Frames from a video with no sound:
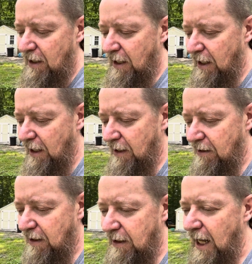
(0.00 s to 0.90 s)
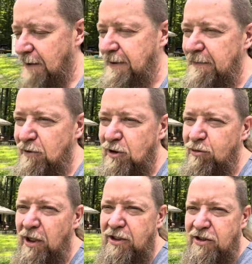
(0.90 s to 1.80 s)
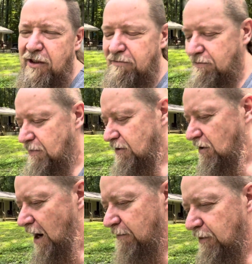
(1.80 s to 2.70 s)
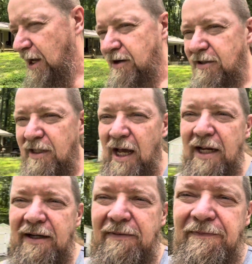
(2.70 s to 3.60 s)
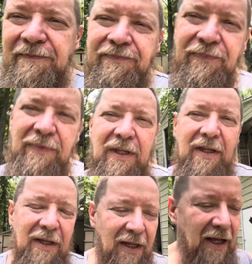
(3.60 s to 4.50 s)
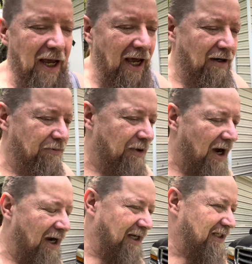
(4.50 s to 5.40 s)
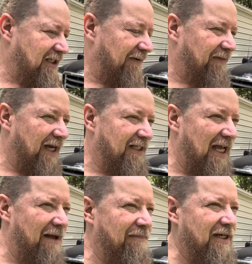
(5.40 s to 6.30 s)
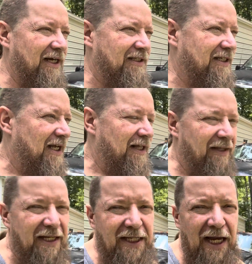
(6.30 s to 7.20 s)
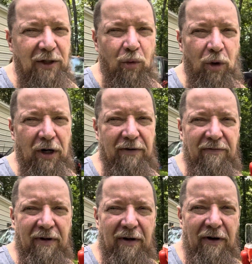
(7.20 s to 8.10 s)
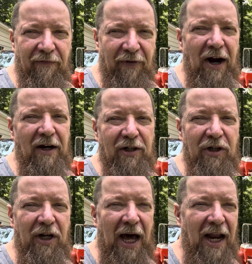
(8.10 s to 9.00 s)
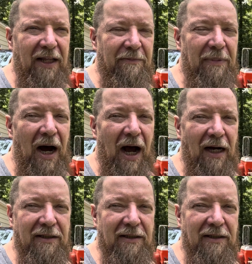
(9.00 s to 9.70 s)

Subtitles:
A lot of people switch to carburetors like Edelbrock and stuff like that because they tend to work fairly good out of the box.